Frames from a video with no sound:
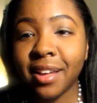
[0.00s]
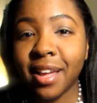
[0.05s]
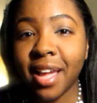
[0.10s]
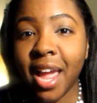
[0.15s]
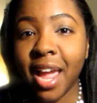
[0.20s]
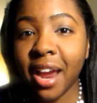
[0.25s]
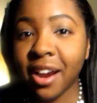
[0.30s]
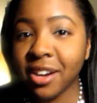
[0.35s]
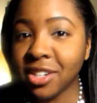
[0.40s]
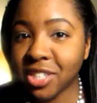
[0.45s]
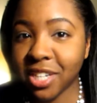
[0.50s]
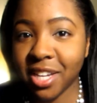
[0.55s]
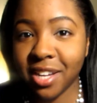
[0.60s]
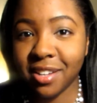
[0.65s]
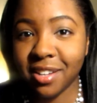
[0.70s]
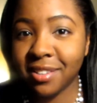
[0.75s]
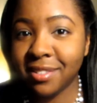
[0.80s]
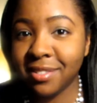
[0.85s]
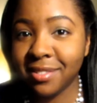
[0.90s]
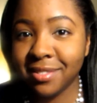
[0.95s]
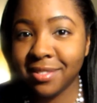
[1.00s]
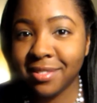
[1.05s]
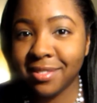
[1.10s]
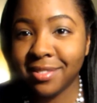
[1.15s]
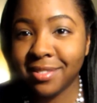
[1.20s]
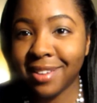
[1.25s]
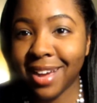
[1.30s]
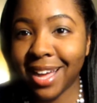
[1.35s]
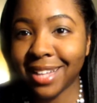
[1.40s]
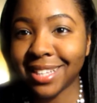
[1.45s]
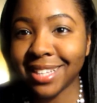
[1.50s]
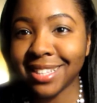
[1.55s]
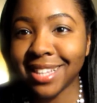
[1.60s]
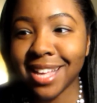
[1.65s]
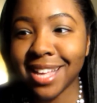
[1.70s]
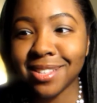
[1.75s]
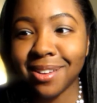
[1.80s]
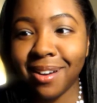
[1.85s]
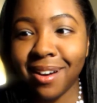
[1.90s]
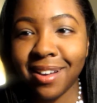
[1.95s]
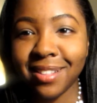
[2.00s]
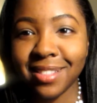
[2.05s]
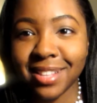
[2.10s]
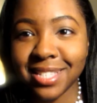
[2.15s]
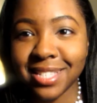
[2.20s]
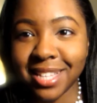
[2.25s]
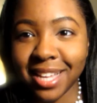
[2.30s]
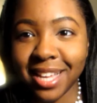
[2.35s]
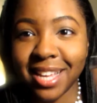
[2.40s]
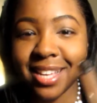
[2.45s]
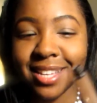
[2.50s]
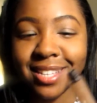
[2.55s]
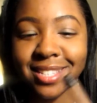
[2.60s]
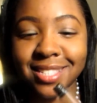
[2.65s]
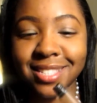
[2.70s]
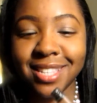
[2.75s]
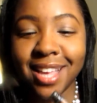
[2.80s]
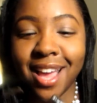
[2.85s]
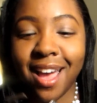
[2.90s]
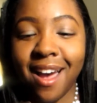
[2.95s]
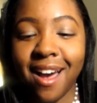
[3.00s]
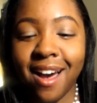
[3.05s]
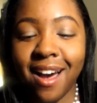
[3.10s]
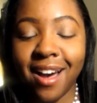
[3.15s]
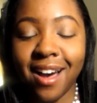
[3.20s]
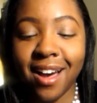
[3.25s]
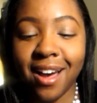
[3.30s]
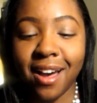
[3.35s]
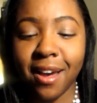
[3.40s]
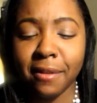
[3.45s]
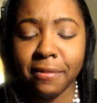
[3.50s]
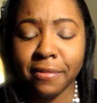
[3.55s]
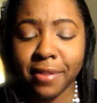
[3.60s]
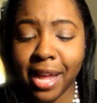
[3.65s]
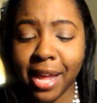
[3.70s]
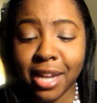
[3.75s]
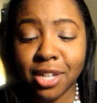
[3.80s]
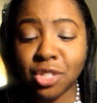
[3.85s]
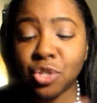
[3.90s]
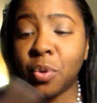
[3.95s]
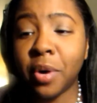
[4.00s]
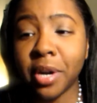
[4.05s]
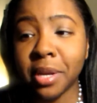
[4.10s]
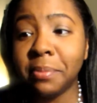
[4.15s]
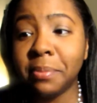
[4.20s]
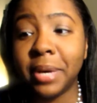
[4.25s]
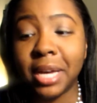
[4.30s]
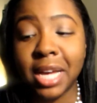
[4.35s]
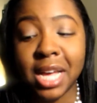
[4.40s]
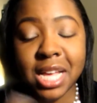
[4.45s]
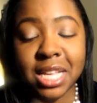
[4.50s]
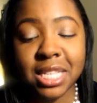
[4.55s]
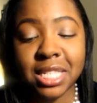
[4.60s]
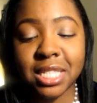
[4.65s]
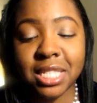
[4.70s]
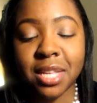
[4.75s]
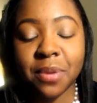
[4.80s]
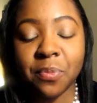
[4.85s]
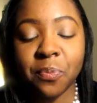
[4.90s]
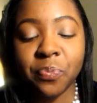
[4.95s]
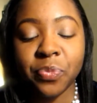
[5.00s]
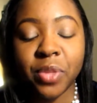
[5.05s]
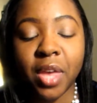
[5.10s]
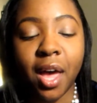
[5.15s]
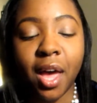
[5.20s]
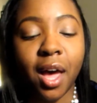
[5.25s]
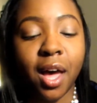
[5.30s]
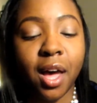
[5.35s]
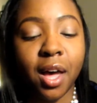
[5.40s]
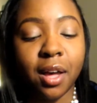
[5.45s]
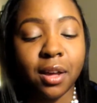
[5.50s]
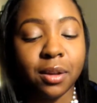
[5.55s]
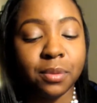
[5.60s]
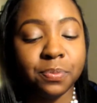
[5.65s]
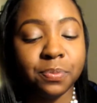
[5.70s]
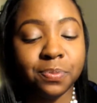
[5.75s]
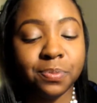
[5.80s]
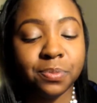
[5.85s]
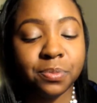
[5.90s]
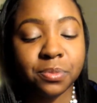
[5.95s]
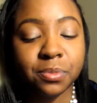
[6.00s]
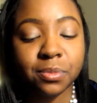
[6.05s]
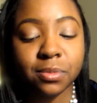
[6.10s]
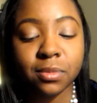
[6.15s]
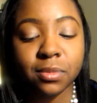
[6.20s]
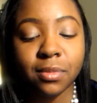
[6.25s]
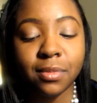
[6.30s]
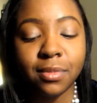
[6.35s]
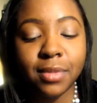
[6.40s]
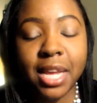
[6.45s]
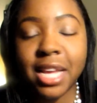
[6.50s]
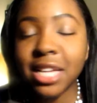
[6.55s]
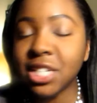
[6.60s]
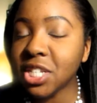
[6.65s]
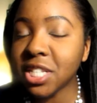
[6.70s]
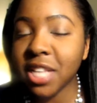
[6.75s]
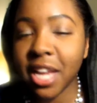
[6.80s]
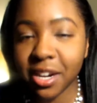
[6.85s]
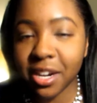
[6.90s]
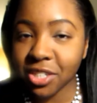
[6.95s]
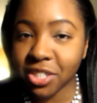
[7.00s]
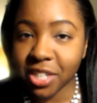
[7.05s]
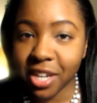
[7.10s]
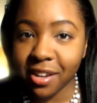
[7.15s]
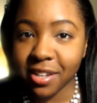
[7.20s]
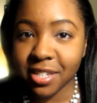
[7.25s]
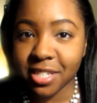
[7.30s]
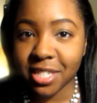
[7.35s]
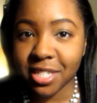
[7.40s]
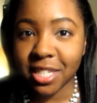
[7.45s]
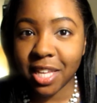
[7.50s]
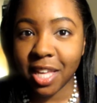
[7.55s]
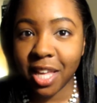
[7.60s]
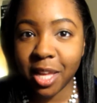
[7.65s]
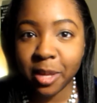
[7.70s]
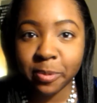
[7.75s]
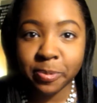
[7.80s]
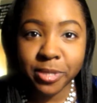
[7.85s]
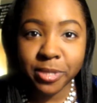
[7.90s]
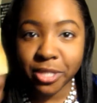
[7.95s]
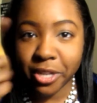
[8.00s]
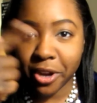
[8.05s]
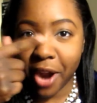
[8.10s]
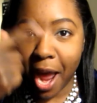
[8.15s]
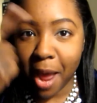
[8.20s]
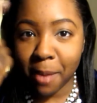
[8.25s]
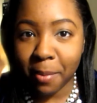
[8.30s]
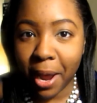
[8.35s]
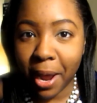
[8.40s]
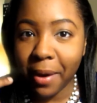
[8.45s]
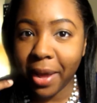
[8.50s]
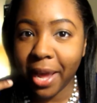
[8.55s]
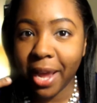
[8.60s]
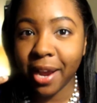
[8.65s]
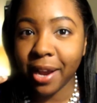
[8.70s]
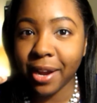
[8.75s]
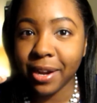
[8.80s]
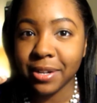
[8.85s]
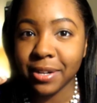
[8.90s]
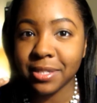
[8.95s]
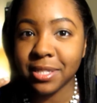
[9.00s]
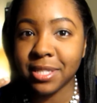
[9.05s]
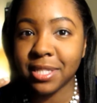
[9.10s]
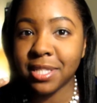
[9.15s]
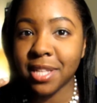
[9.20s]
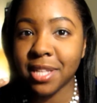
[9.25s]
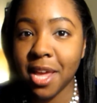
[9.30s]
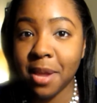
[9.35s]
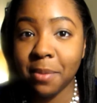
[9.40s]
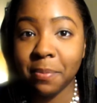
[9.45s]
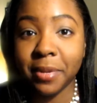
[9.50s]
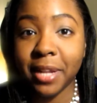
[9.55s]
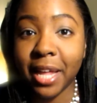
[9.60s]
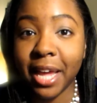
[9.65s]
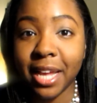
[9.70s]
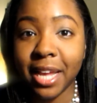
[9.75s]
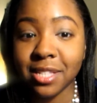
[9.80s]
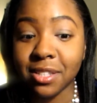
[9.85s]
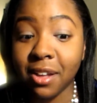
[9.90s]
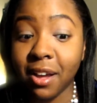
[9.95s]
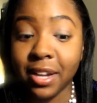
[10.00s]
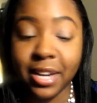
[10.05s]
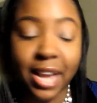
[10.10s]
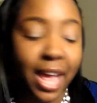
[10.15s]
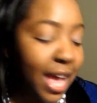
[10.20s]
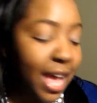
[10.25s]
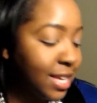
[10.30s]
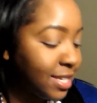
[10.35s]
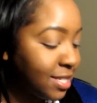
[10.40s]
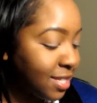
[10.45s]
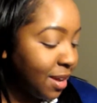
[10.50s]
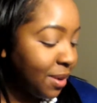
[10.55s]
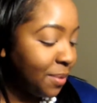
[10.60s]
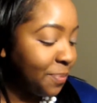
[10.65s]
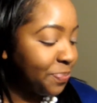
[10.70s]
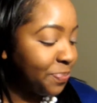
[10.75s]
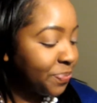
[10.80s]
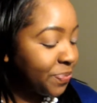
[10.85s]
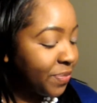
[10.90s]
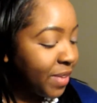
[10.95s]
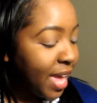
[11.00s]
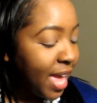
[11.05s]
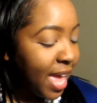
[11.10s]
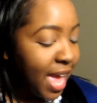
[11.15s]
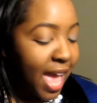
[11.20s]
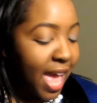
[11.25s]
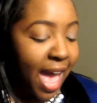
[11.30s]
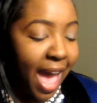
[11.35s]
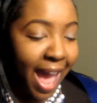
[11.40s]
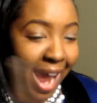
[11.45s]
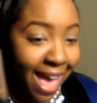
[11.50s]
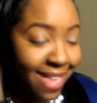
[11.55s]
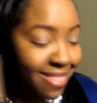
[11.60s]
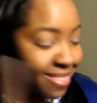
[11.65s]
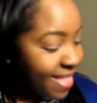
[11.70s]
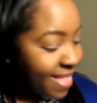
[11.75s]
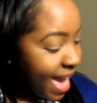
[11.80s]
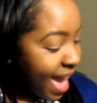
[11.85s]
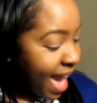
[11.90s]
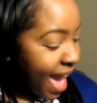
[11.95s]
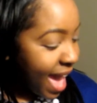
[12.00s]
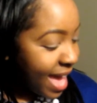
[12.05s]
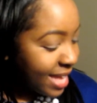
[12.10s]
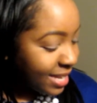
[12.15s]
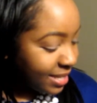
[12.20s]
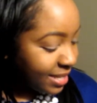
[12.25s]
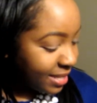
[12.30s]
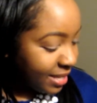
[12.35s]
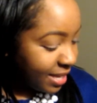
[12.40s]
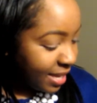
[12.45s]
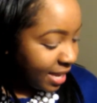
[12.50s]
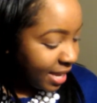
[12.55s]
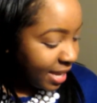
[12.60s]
hair gel. I think that's all this is for like 20 bucks. It's just hair gel. It just keeps your eyebrow hairs in place all day. So I got that.